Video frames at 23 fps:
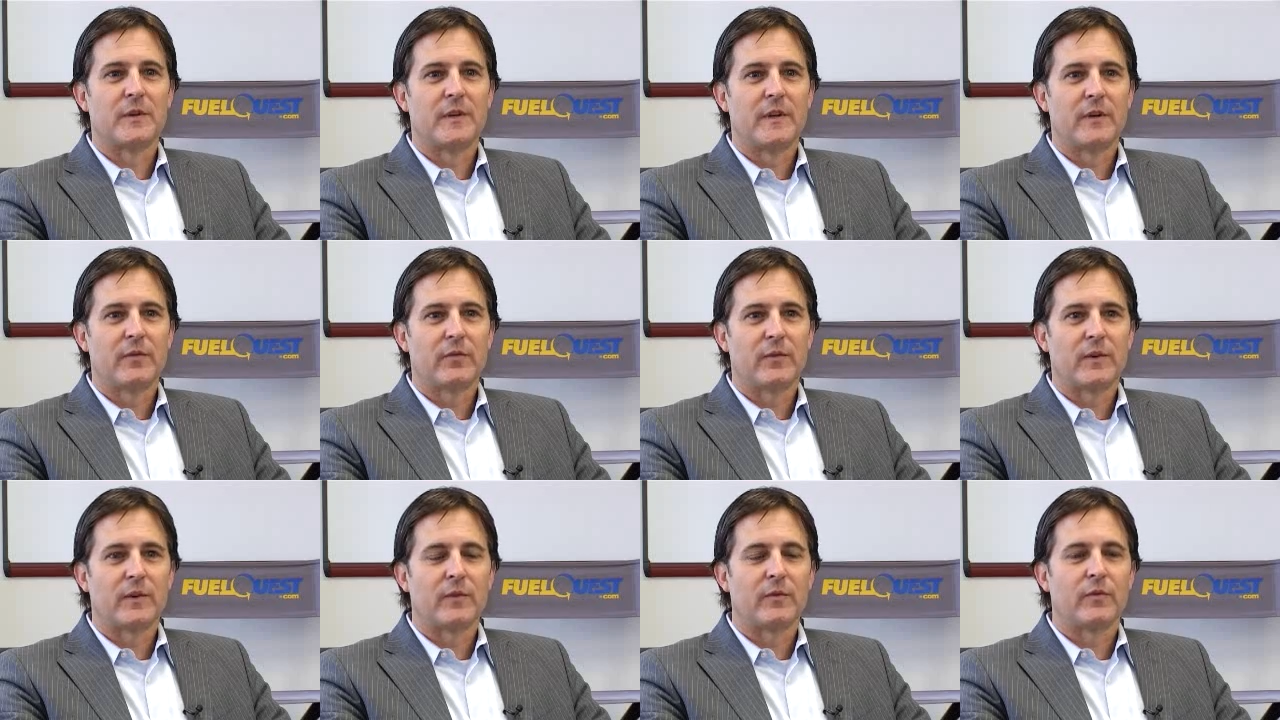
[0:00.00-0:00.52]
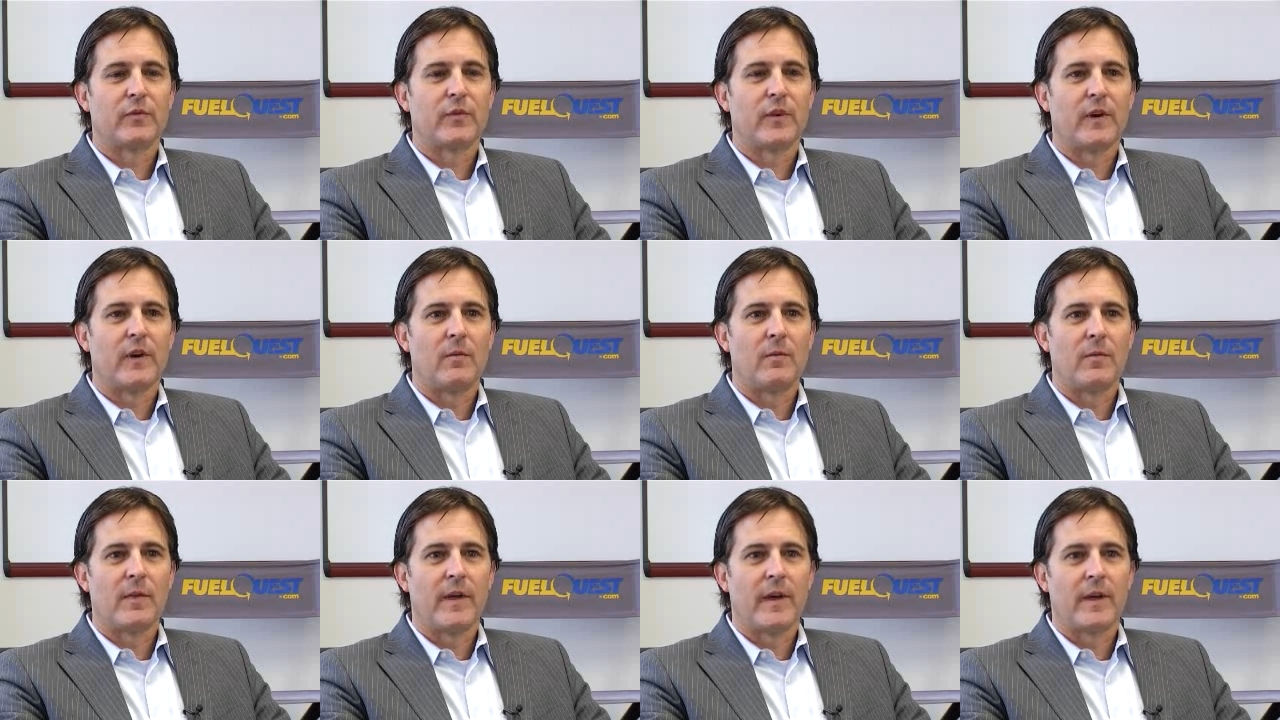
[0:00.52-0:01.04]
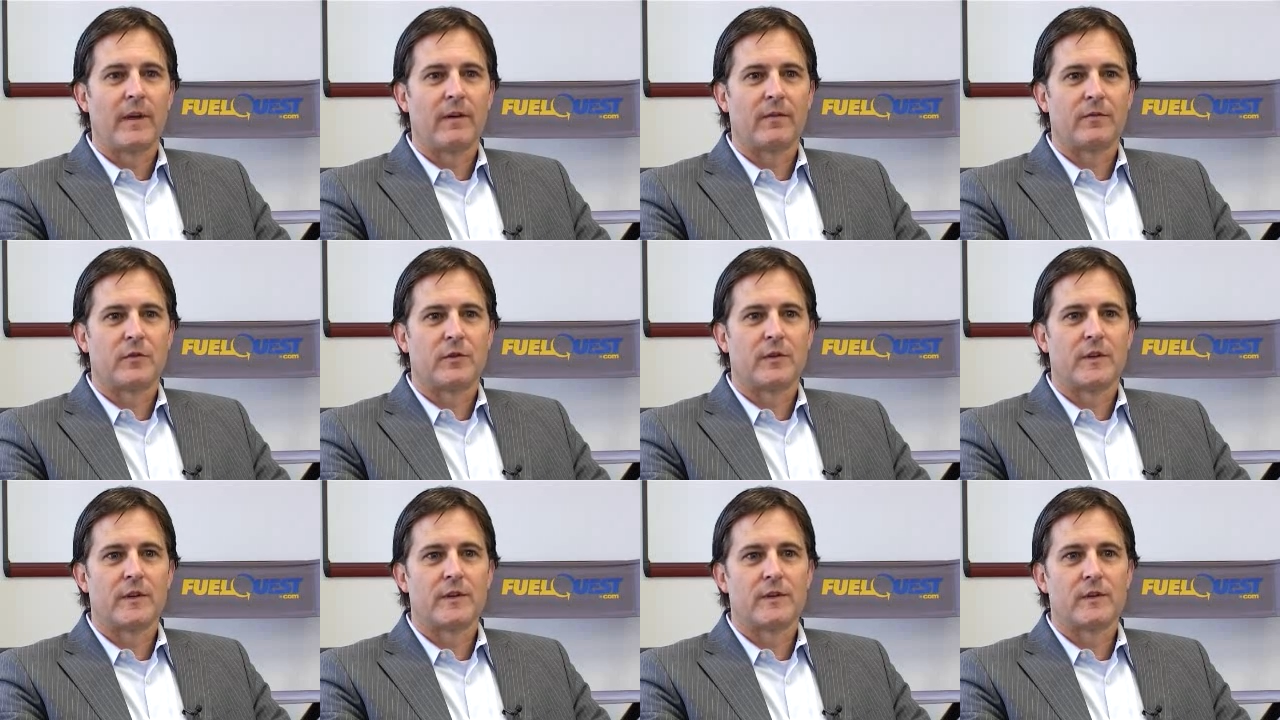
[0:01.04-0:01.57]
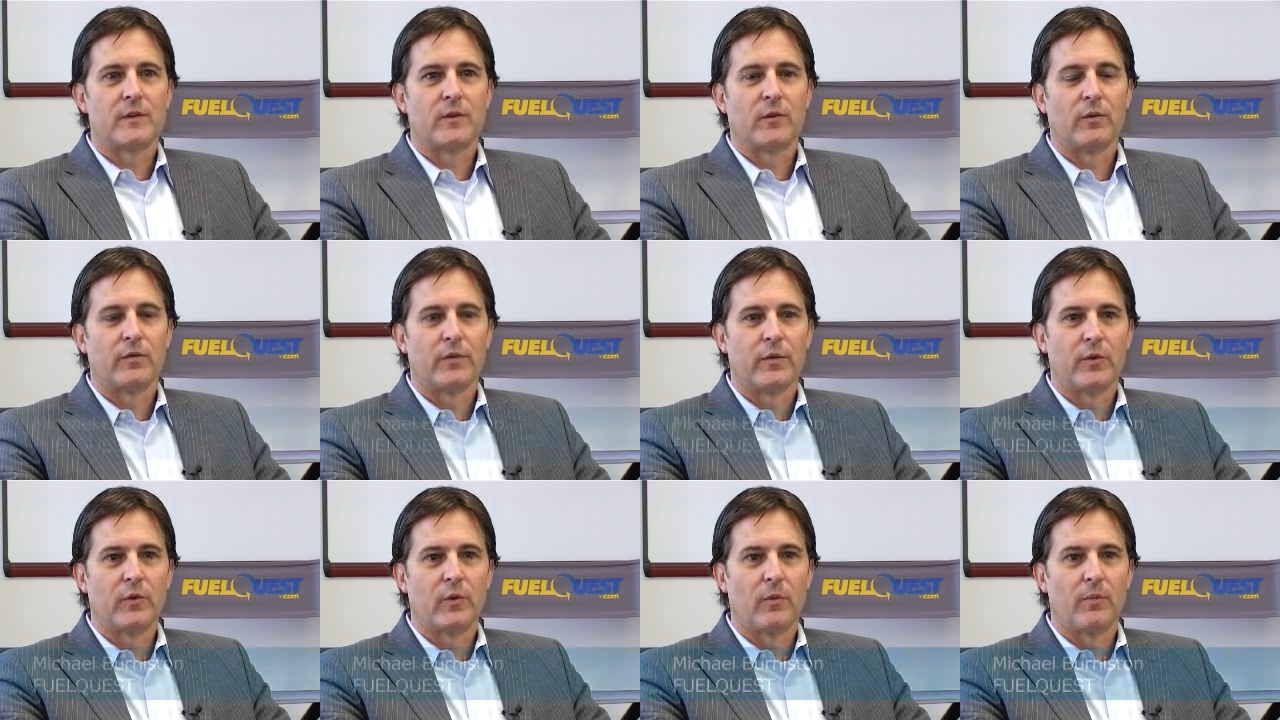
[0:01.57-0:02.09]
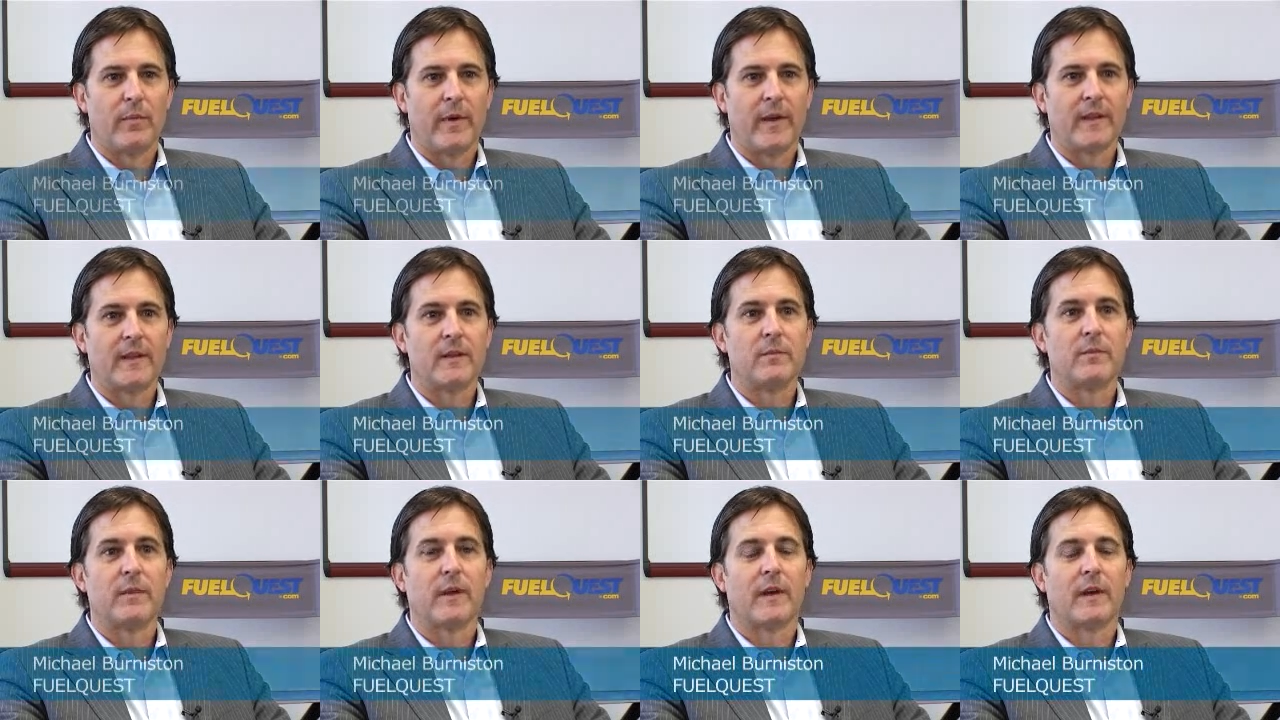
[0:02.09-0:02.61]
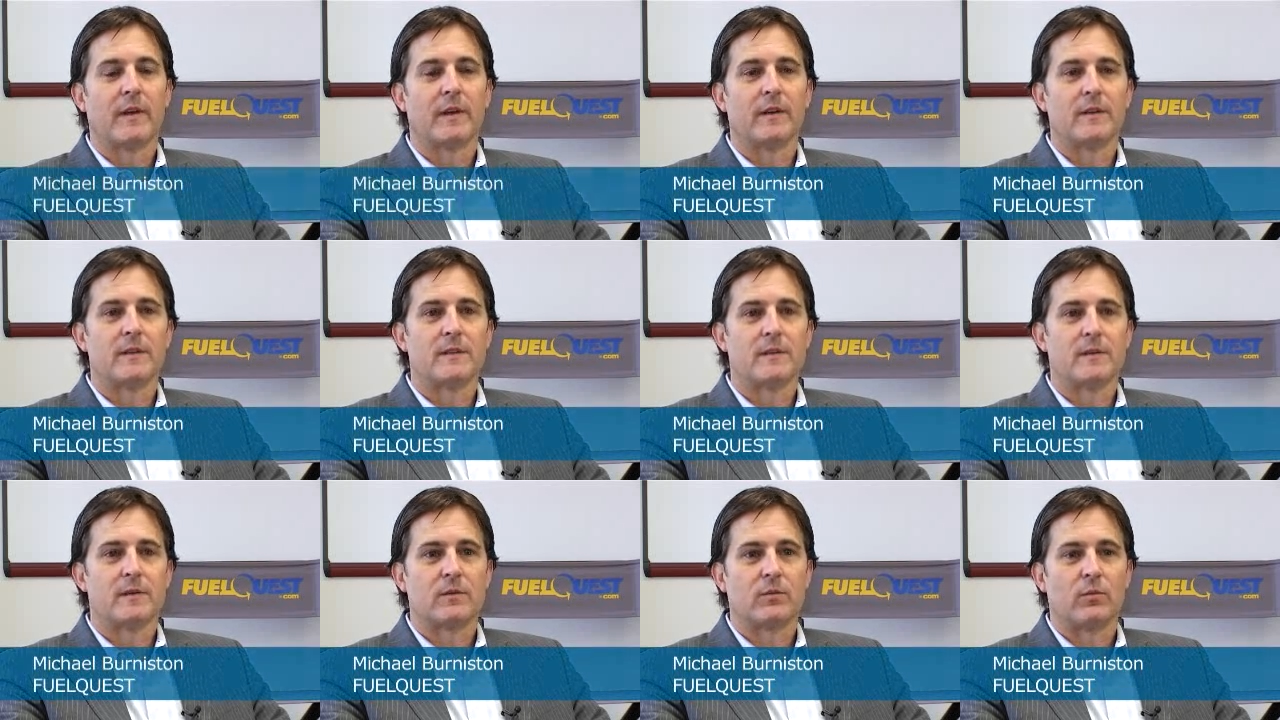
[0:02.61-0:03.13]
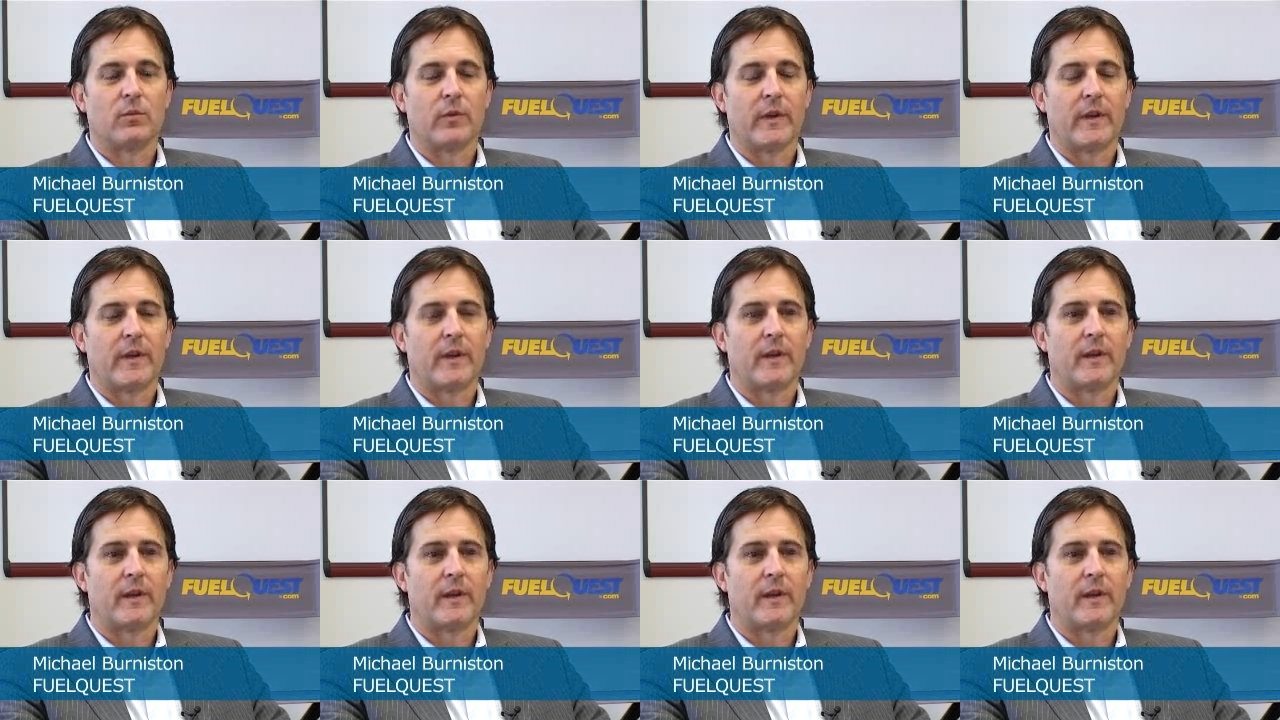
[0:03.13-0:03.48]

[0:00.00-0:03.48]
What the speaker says: are different from that of traditional fuel, mainly because we